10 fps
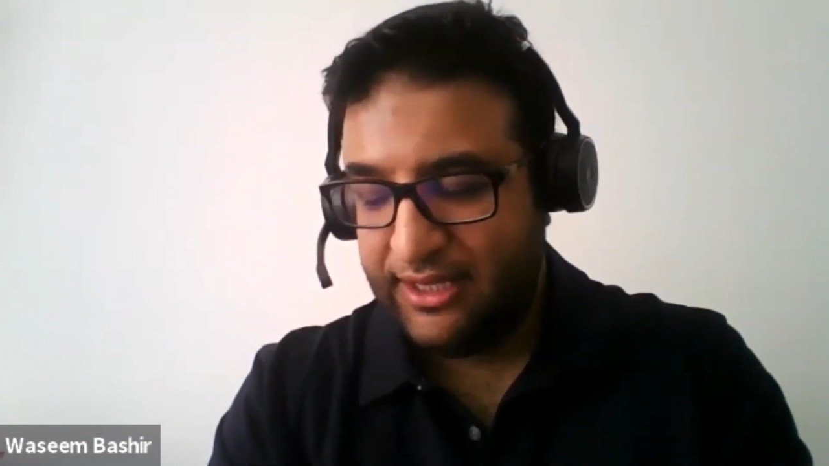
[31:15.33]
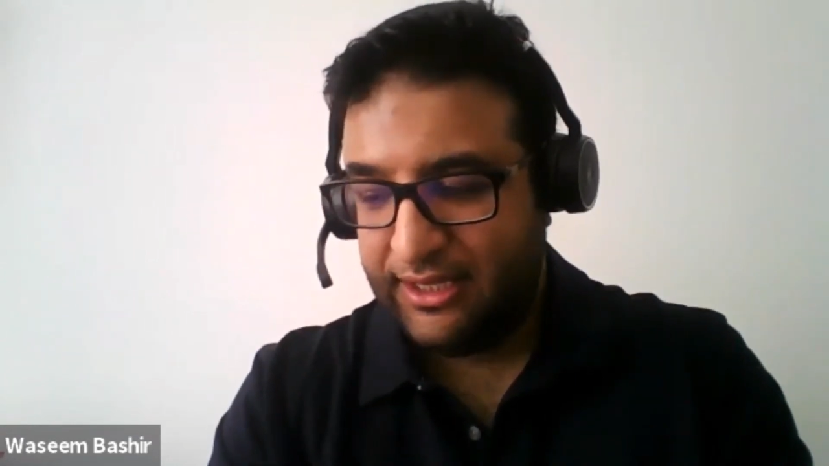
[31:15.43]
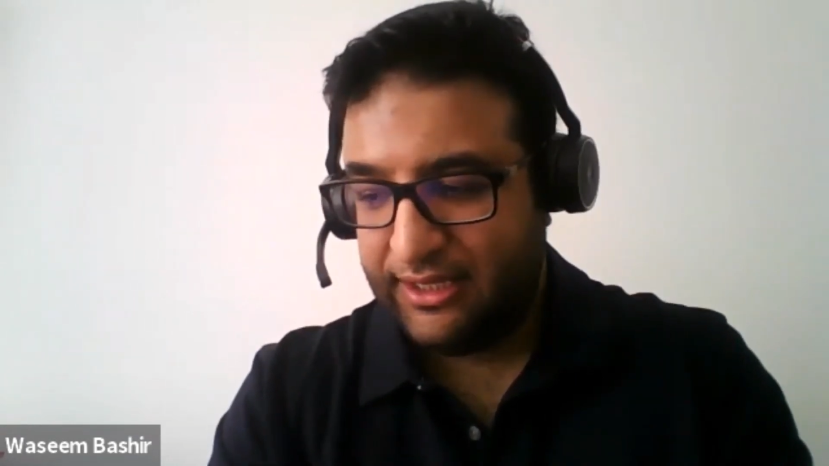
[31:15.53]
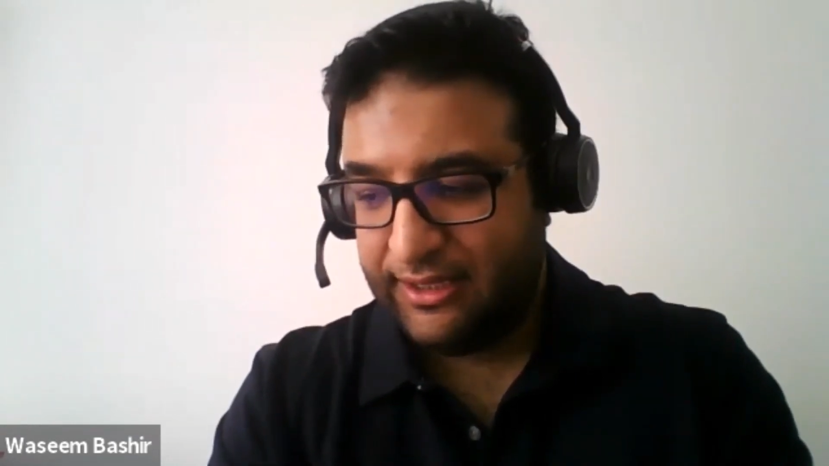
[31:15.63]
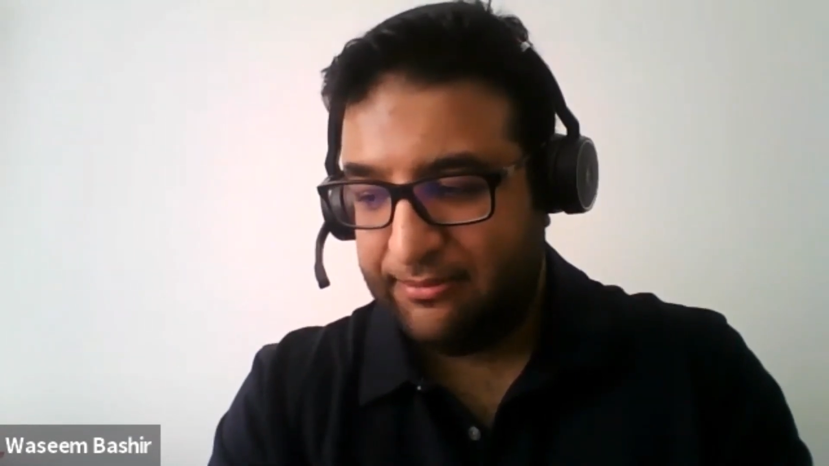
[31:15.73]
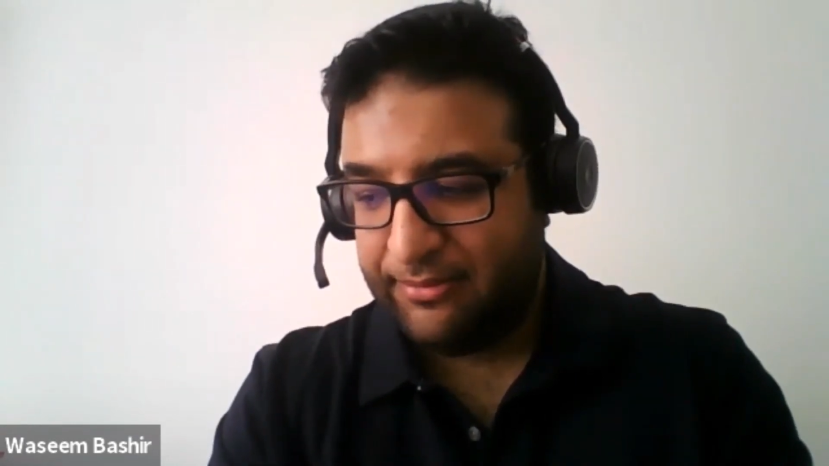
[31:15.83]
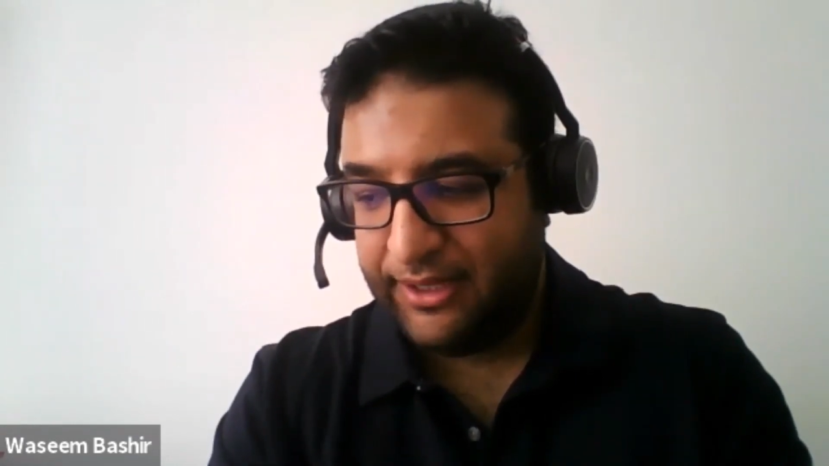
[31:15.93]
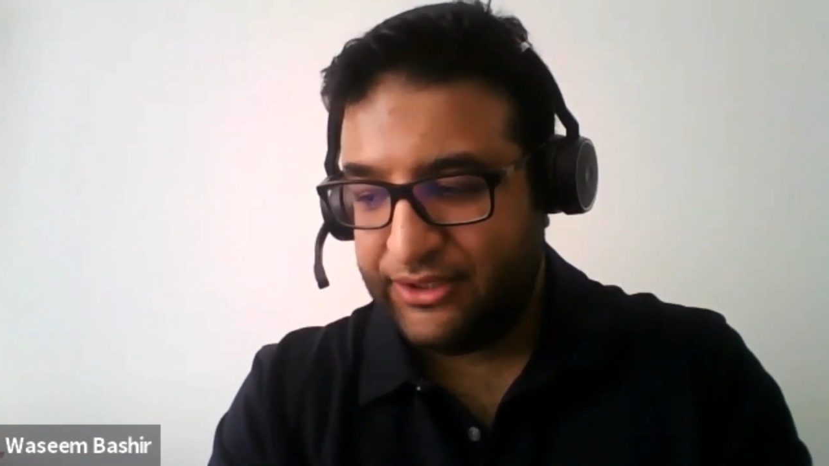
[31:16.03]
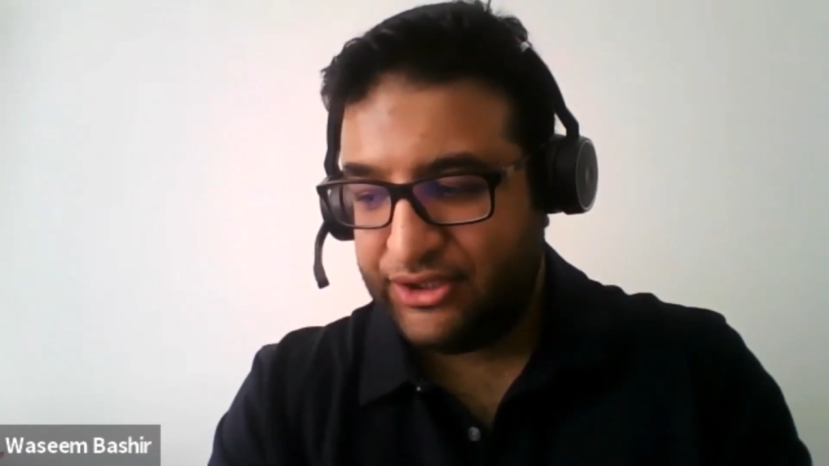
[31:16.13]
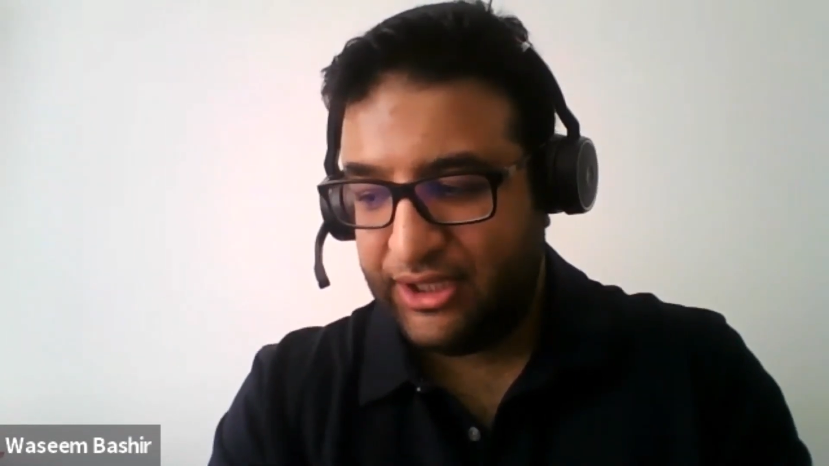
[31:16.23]

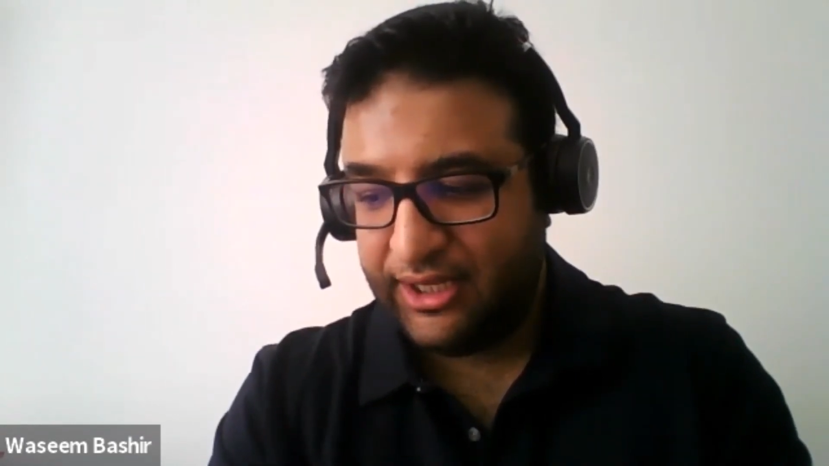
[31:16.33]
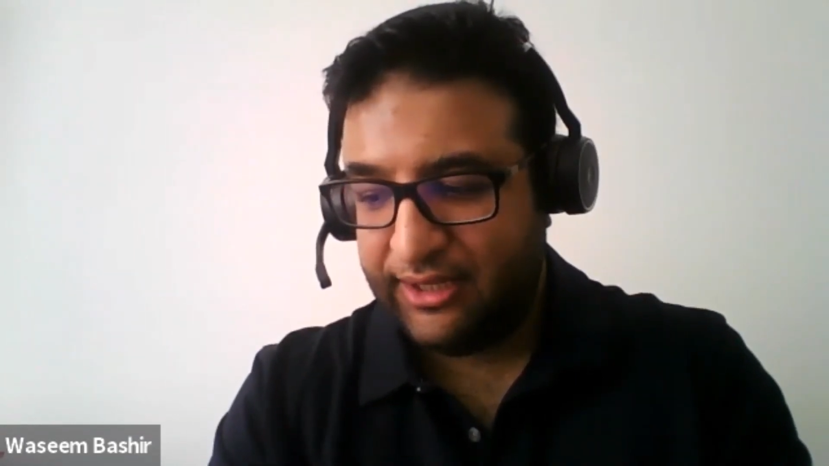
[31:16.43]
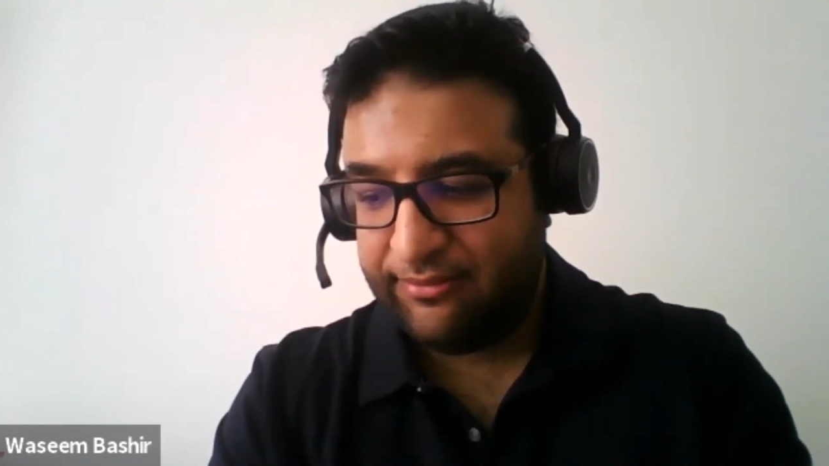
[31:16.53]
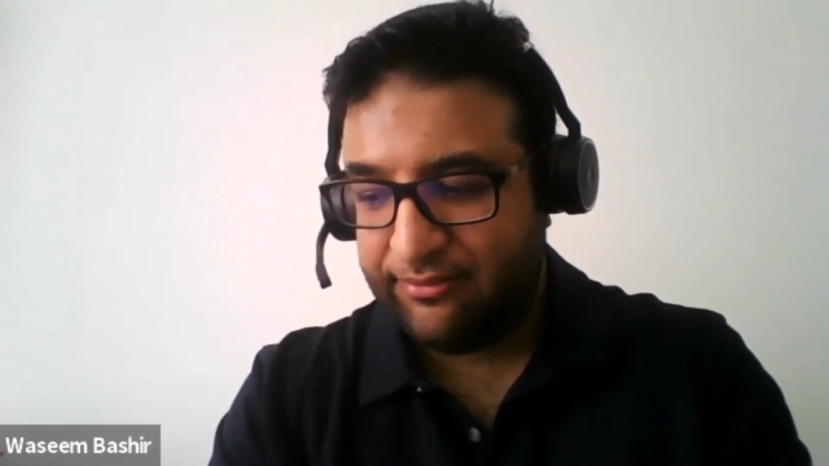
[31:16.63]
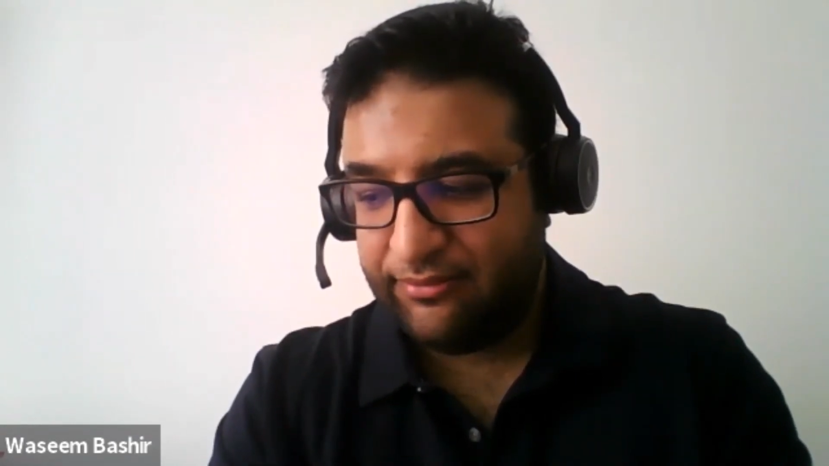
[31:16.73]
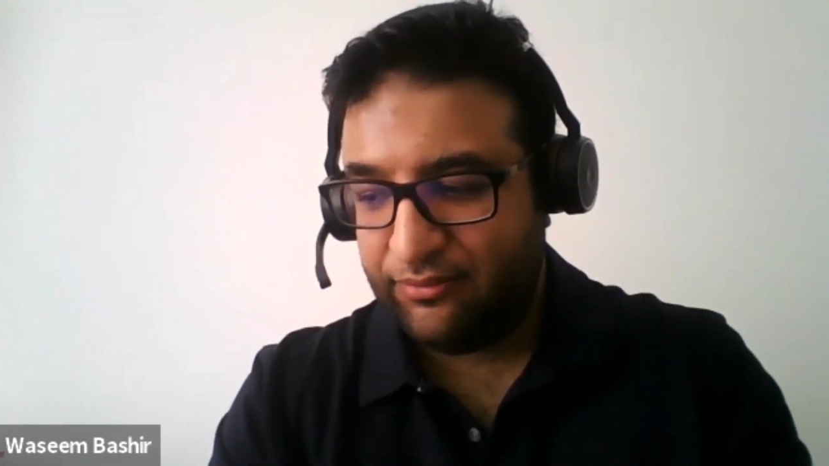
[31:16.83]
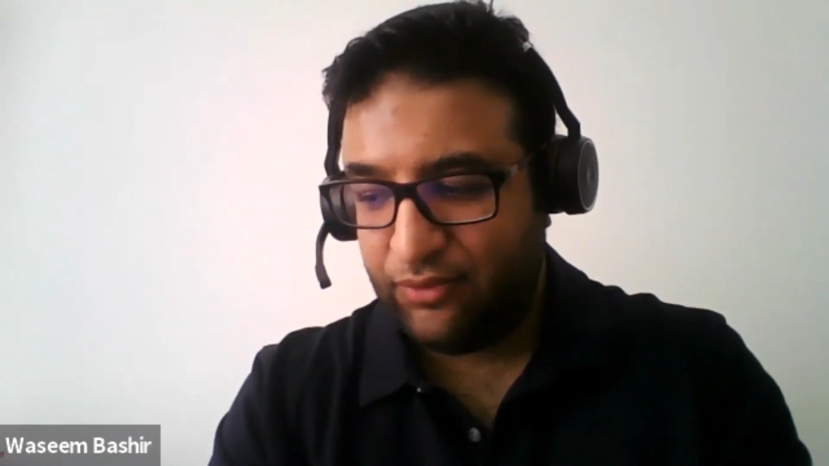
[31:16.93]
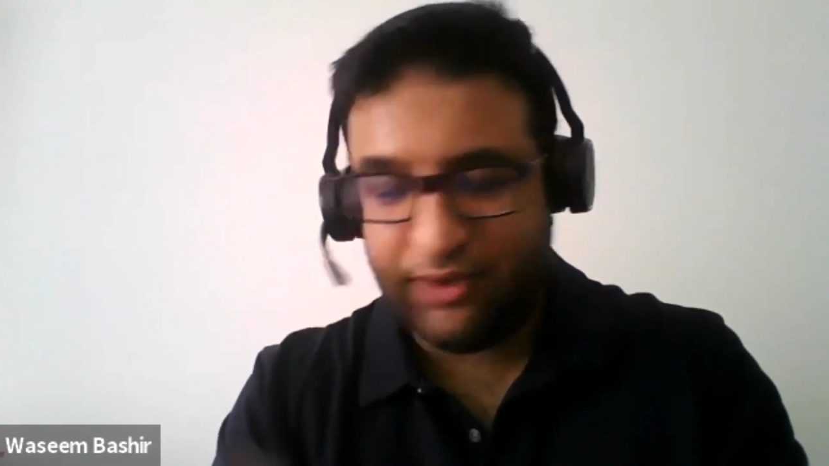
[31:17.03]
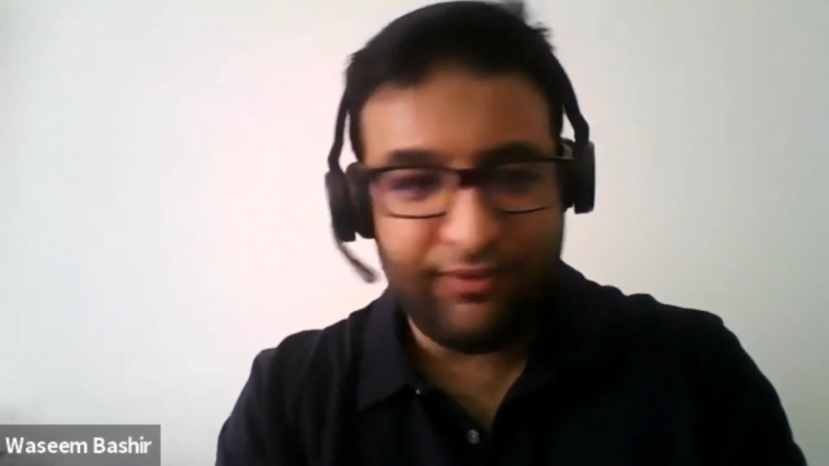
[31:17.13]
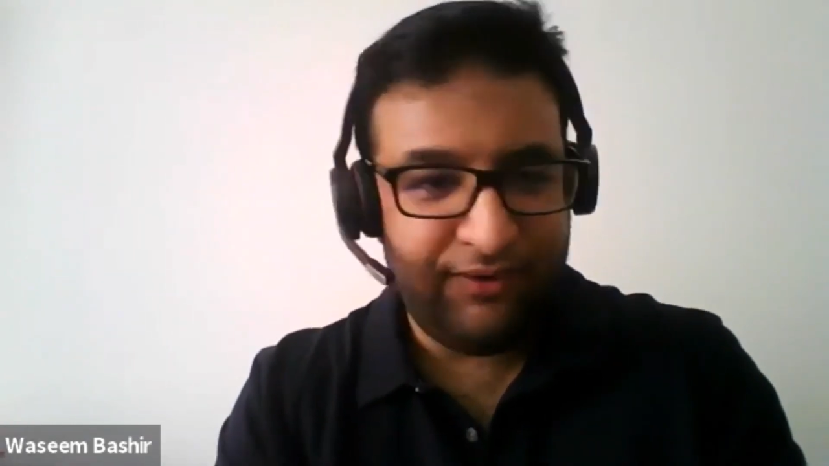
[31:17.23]
and share
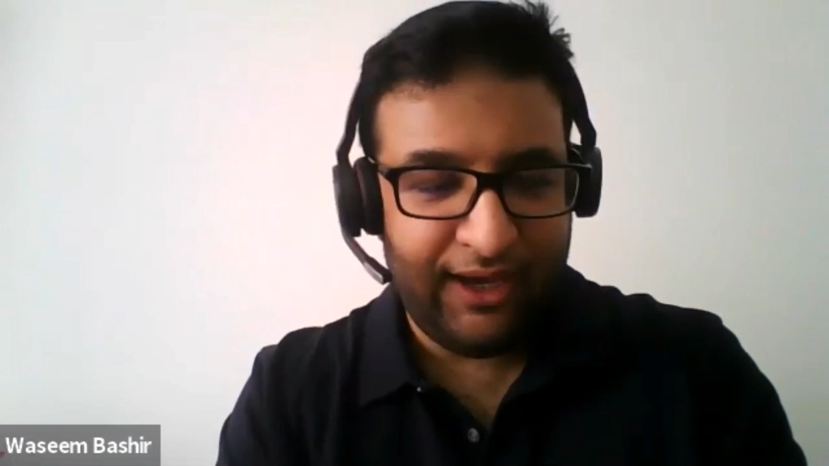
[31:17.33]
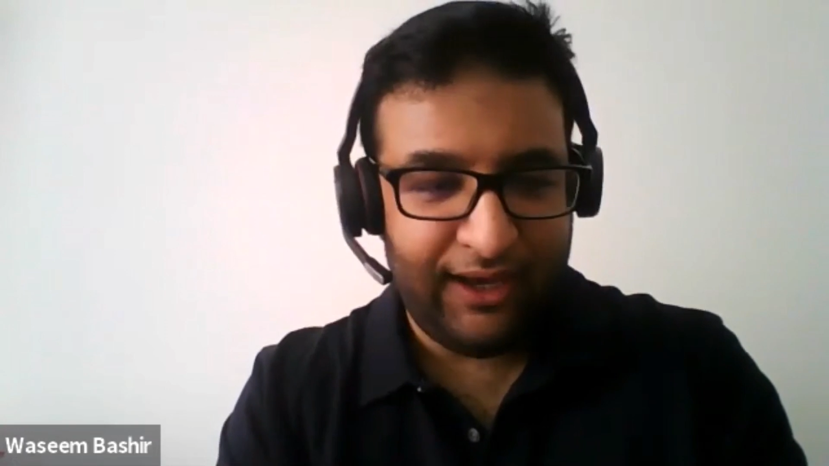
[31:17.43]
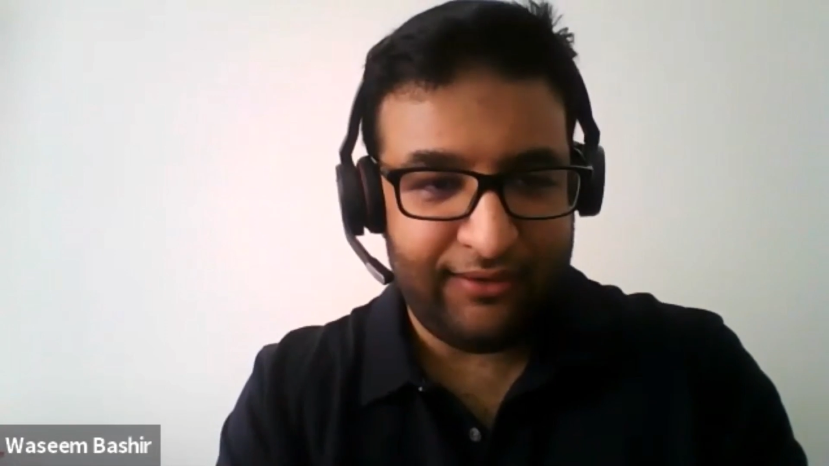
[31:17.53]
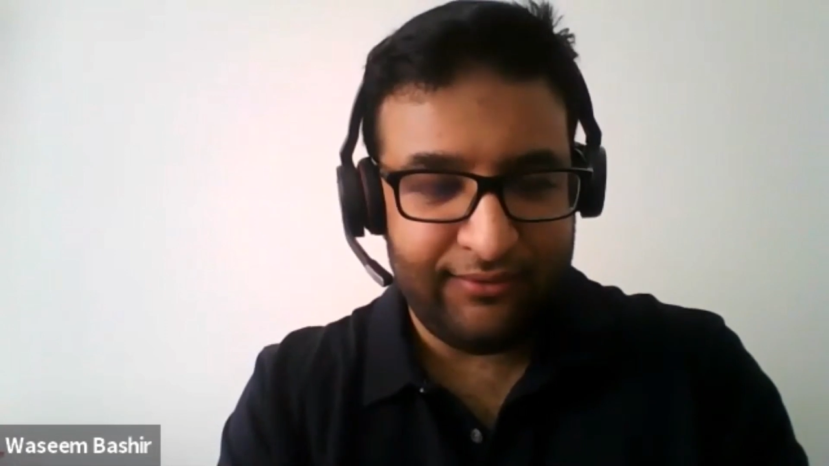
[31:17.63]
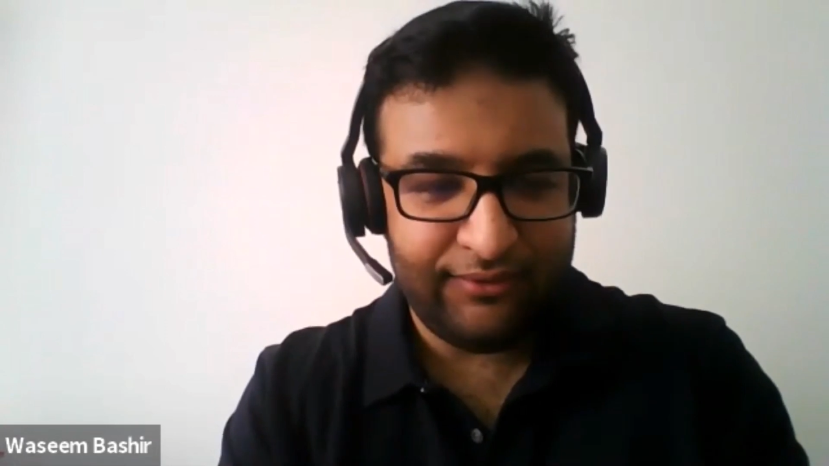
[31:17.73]
whatever we can.